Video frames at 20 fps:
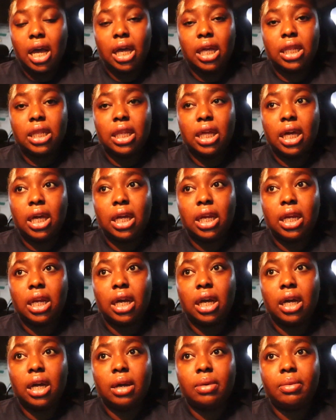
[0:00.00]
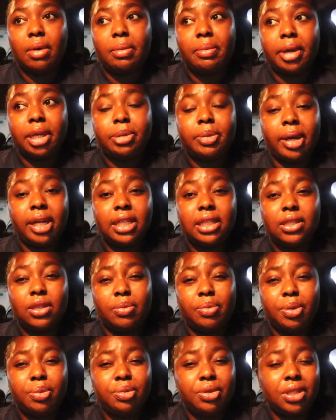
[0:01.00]
and then um, i'm expecting
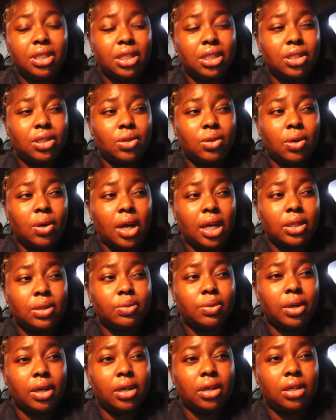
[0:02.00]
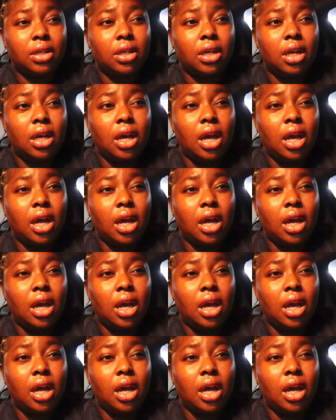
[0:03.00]
some people in the store as well